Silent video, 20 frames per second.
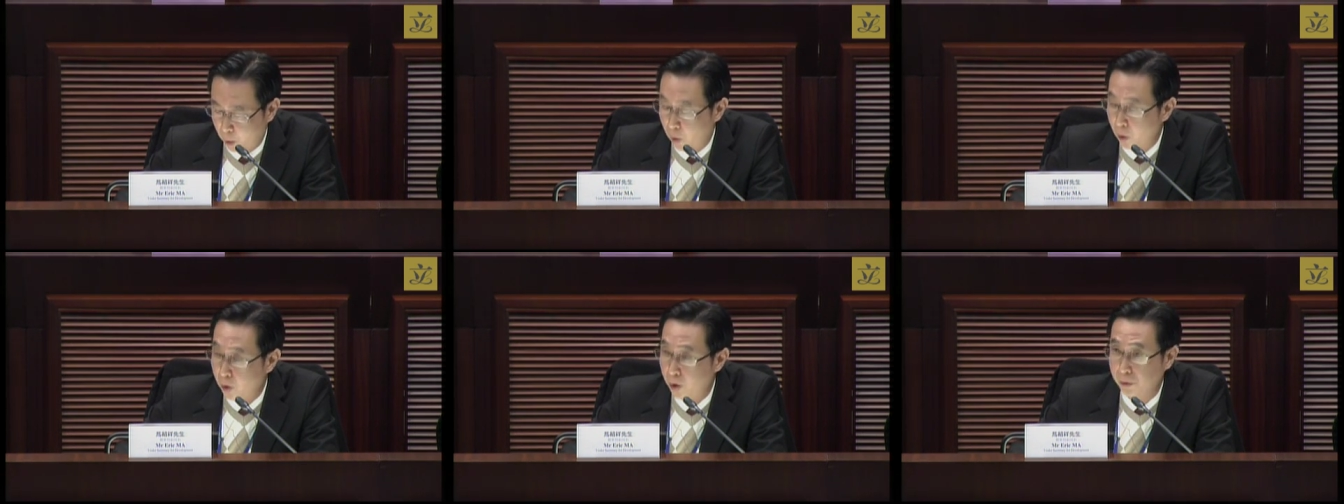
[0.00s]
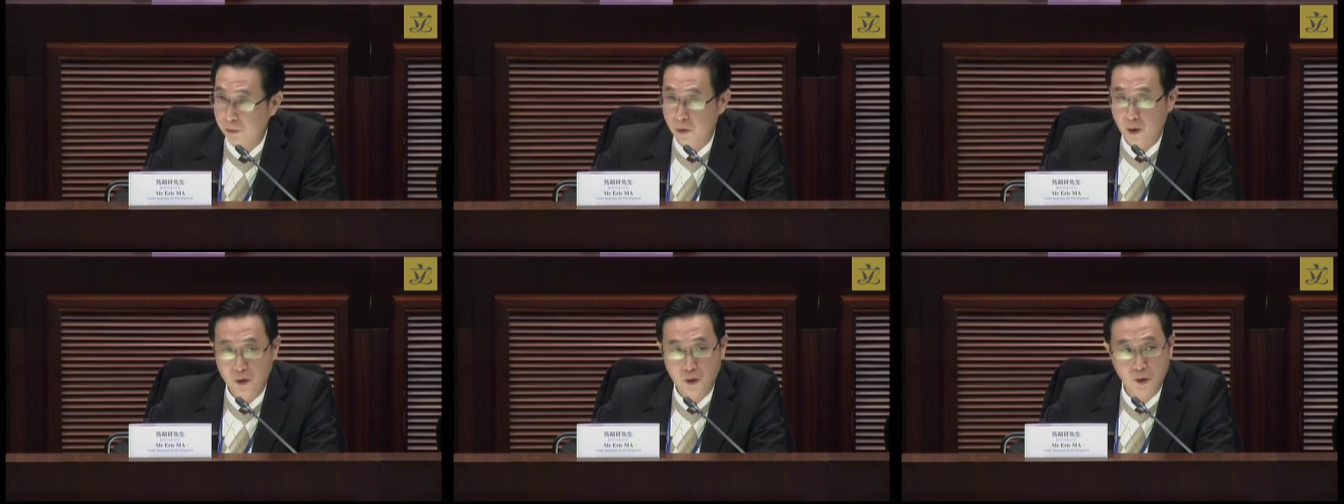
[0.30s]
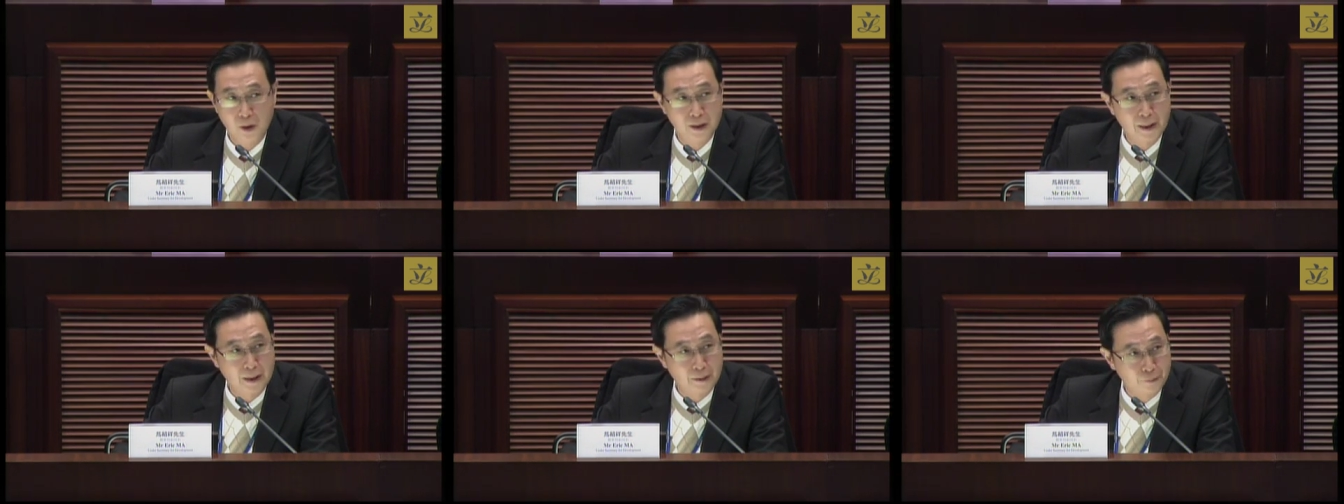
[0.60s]
But in
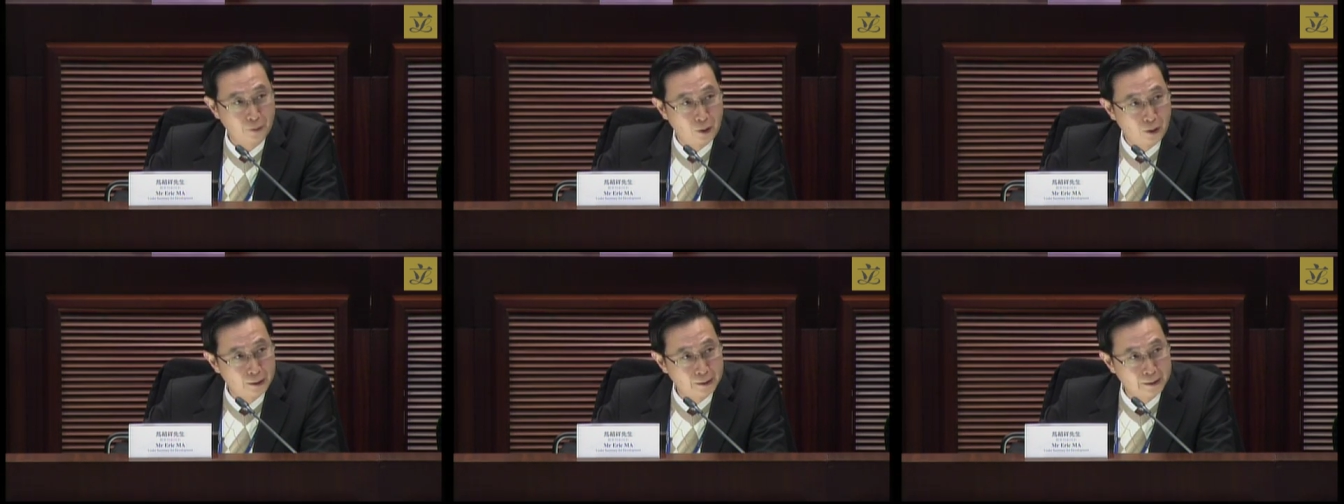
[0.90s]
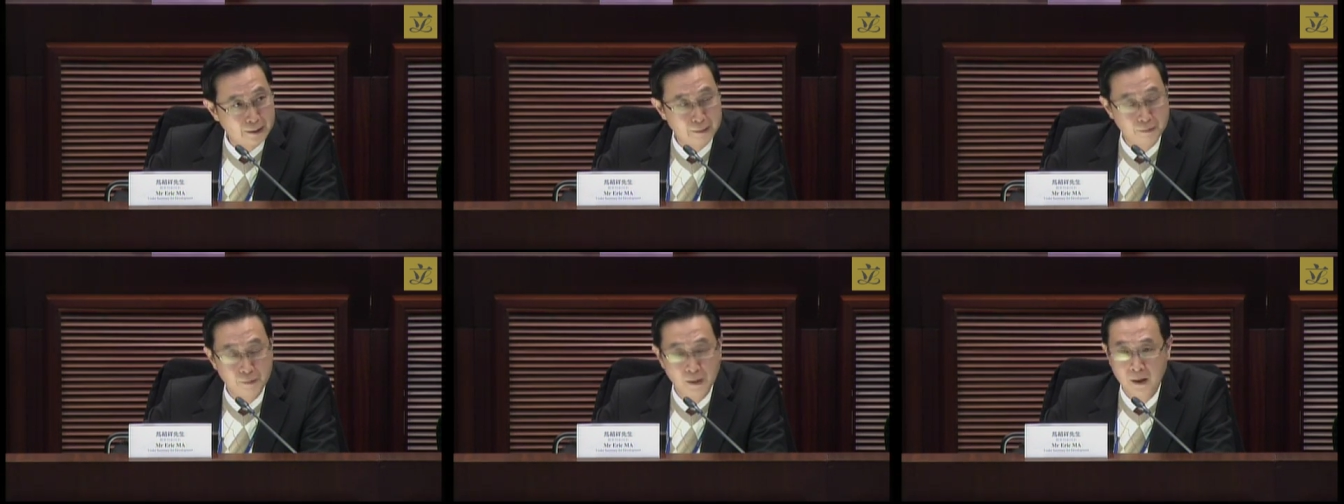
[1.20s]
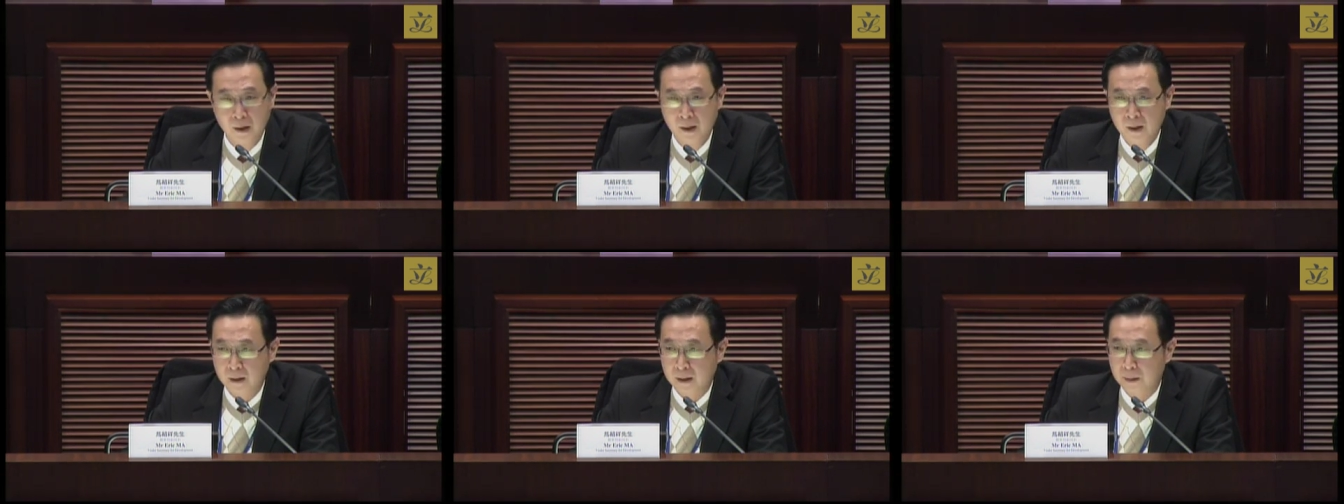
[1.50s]
the end, it
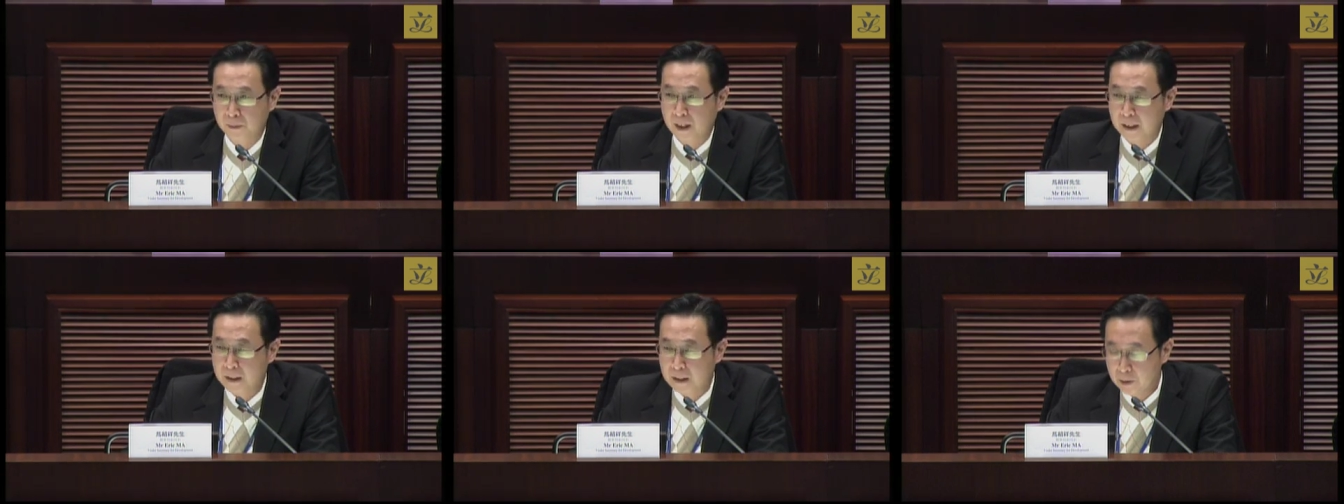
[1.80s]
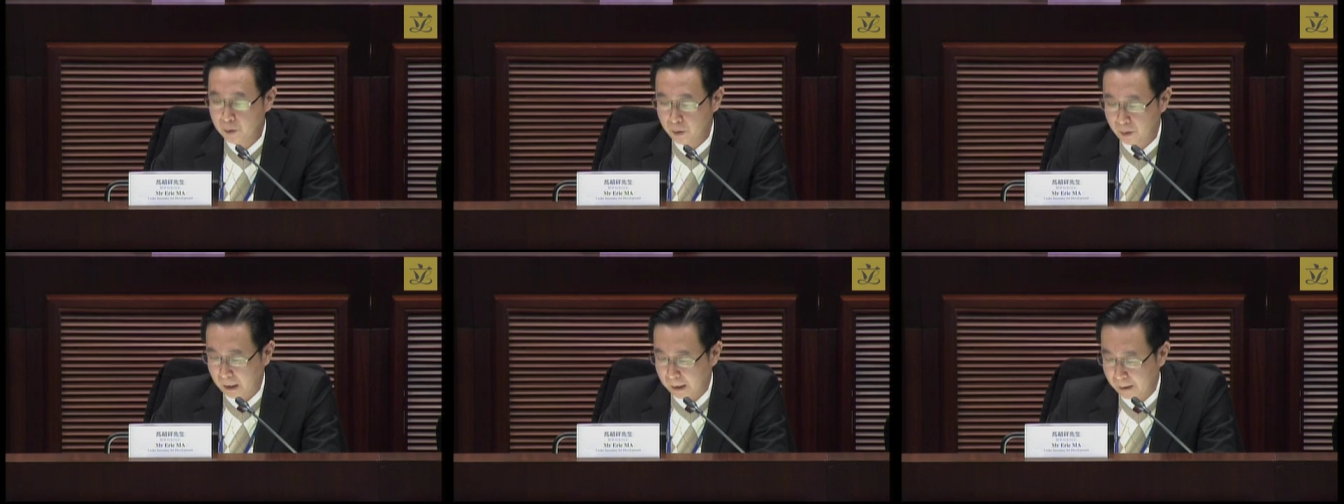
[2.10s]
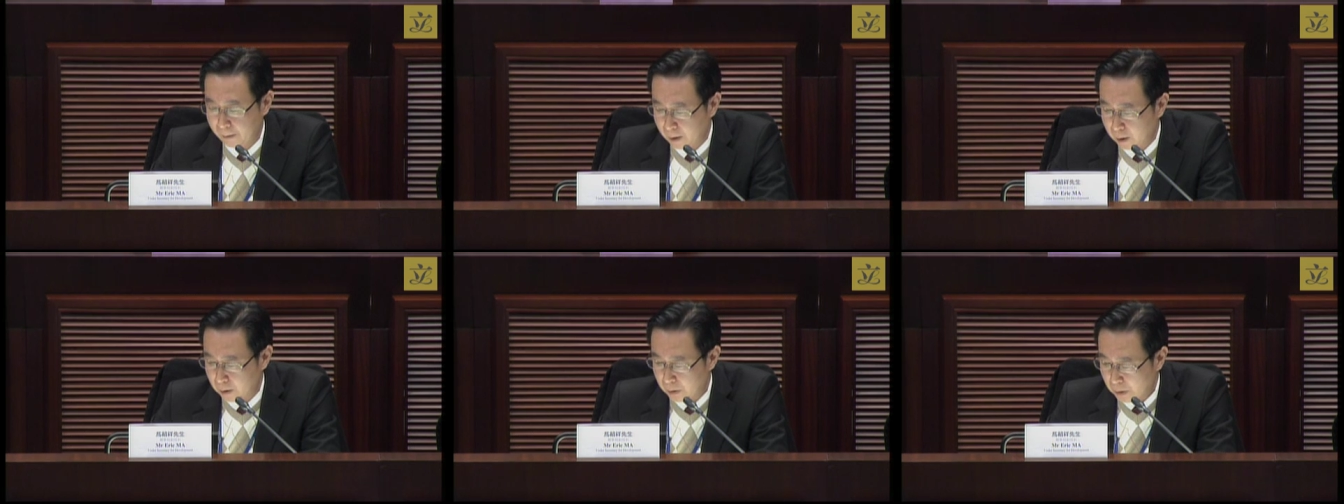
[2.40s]
depends on the
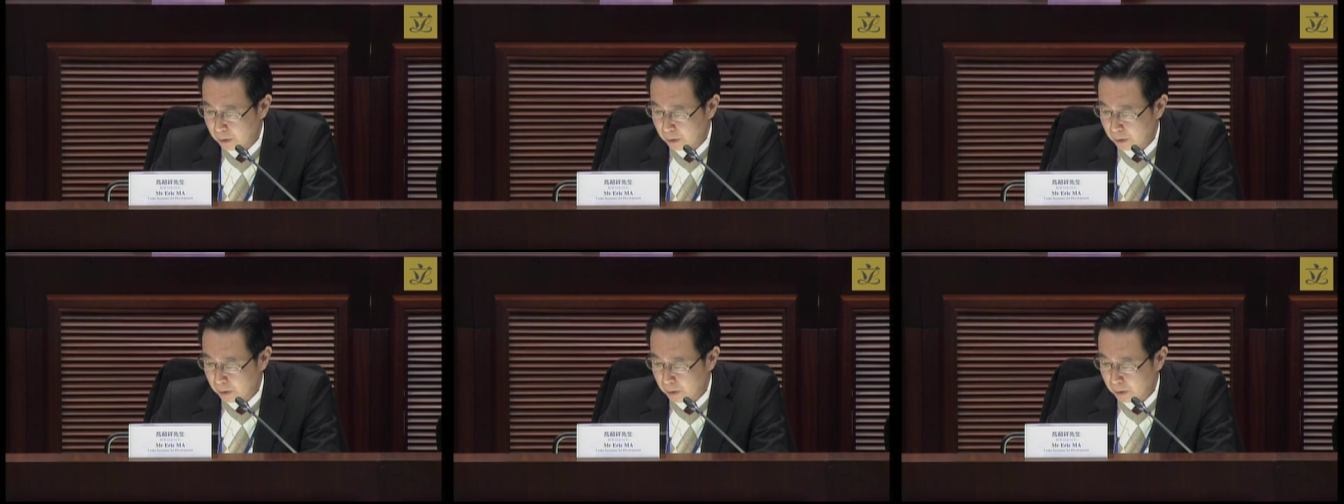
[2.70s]
case.